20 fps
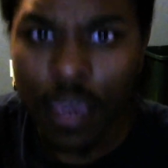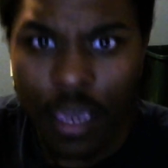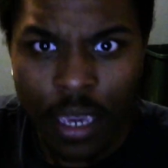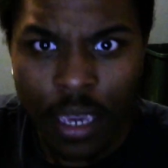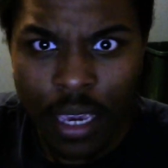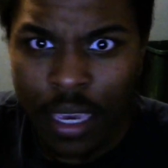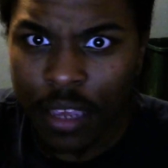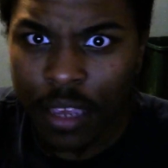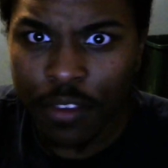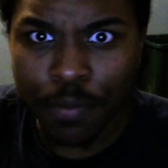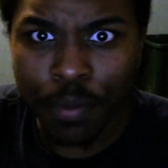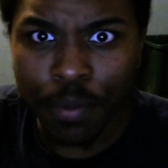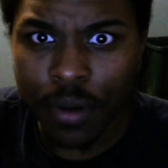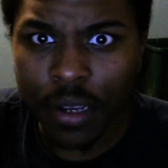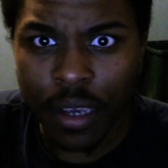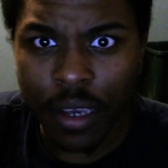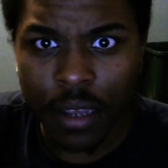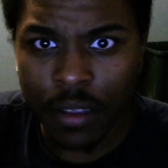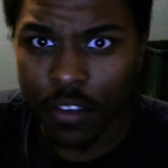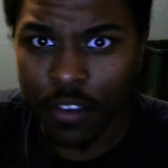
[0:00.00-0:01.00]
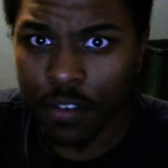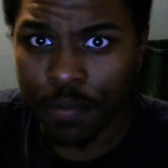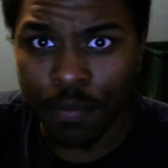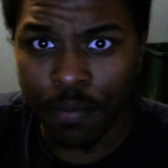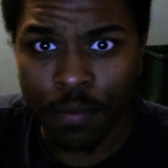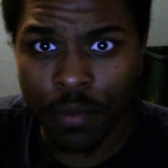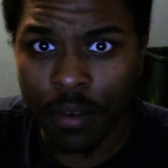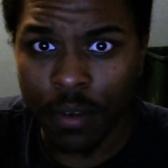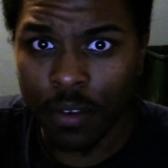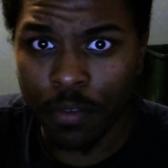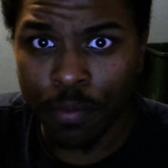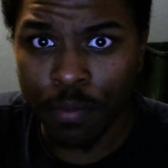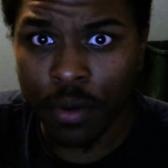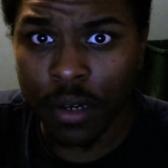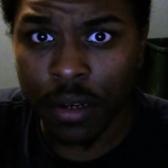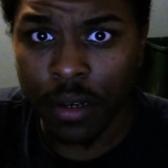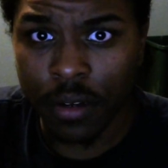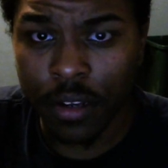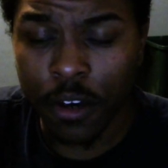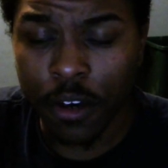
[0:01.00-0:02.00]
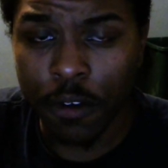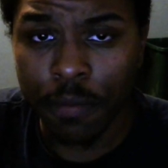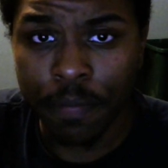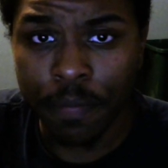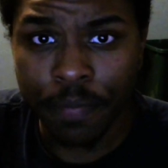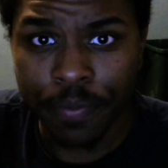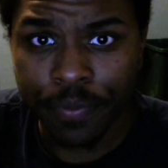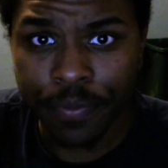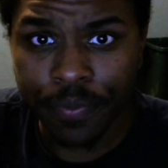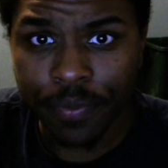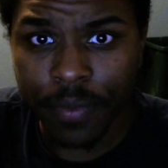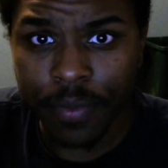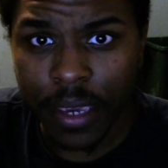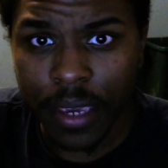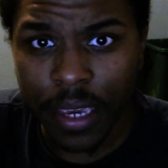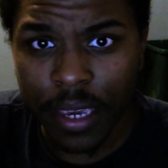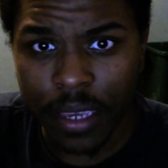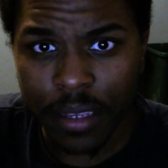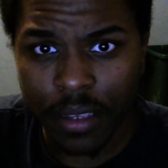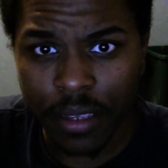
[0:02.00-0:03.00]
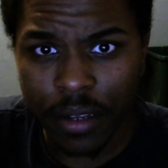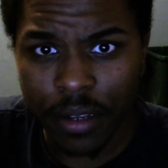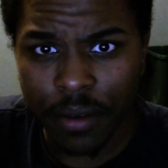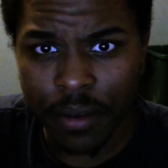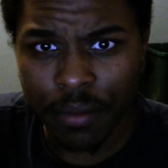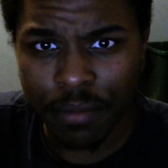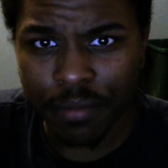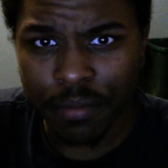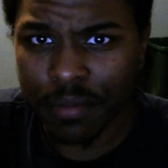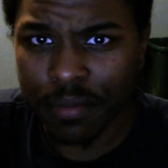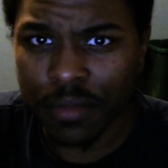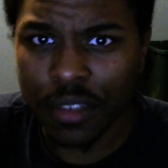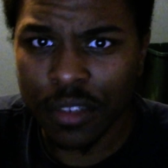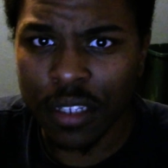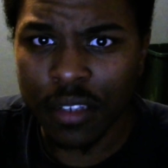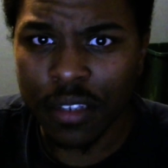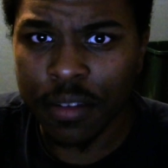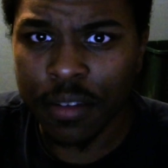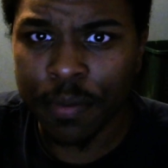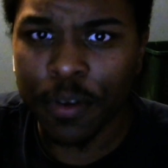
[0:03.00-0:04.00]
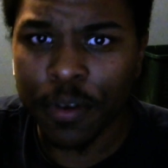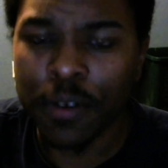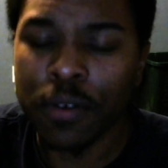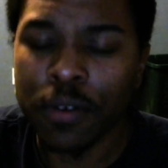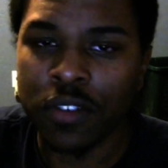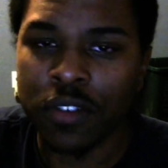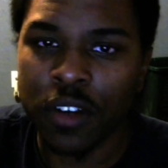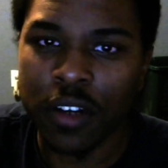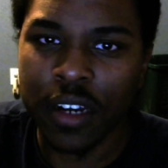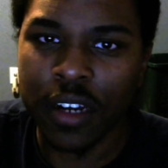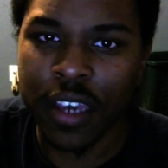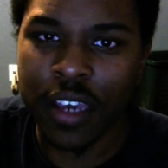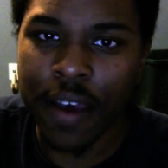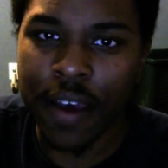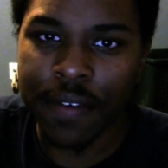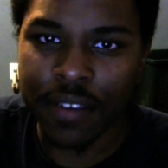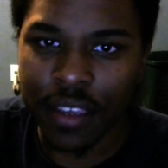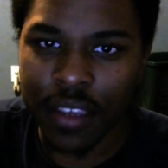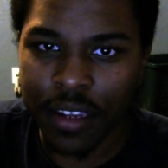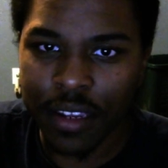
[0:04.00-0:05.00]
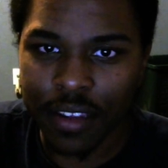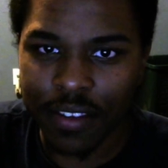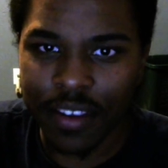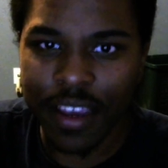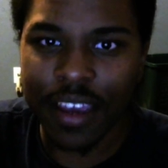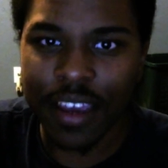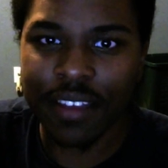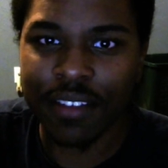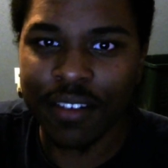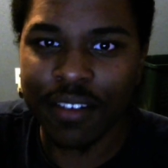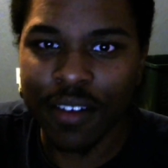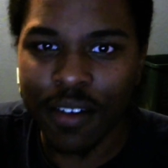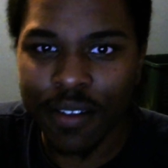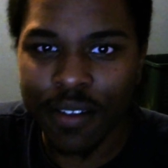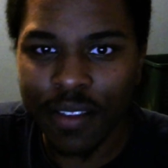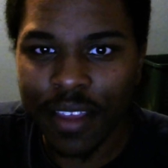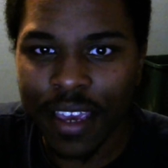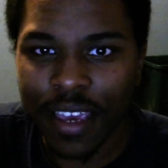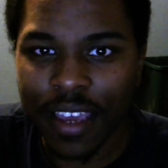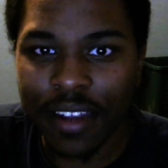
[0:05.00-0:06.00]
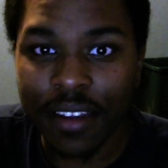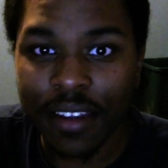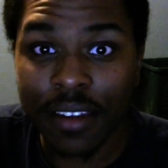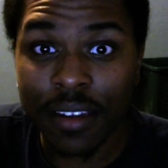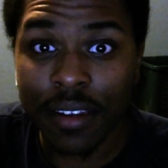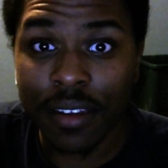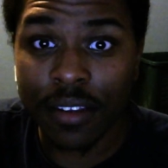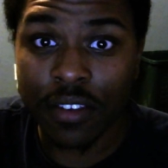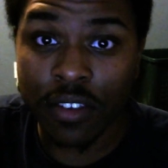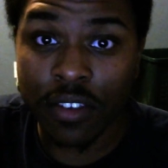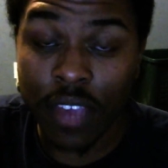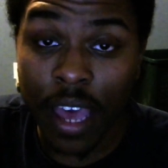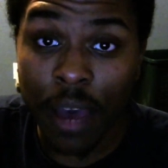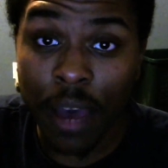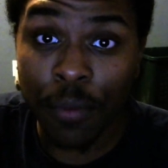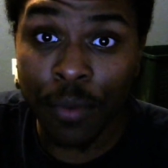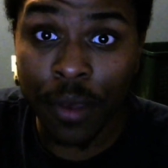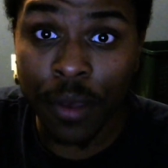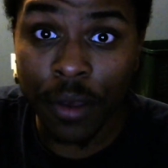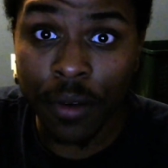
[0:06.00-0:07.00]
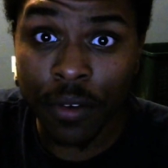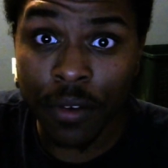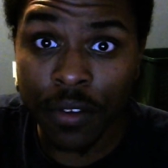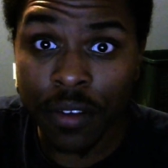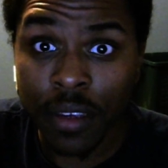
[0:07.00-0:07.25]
It's pretty dope. And you know, the typical Tartakovsky designs and all that. And Scott Wills,